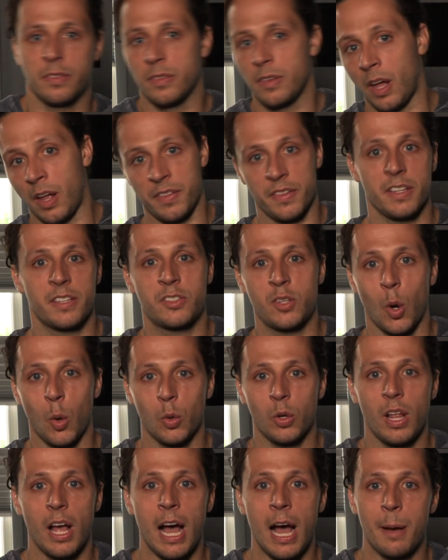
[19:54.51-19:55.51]
on the
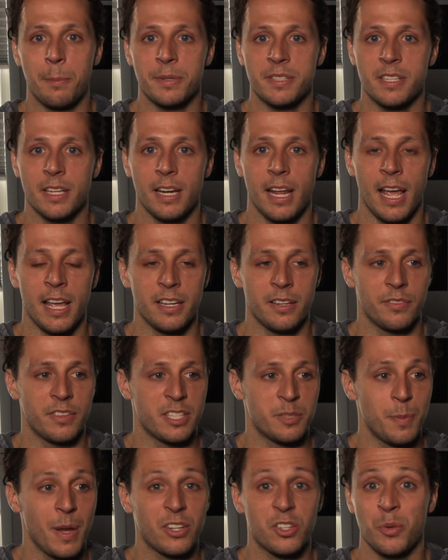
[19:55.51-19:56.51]
total opposite end of the
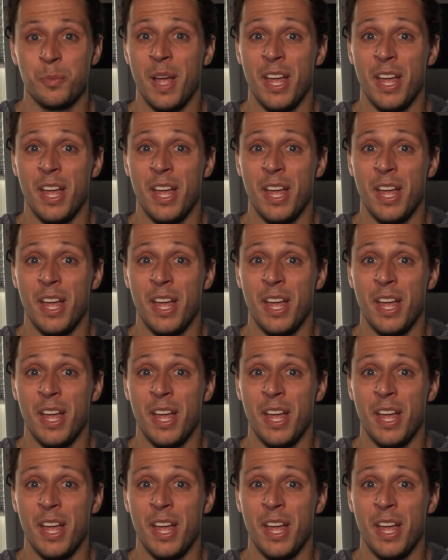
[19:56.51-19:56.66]
spectrum.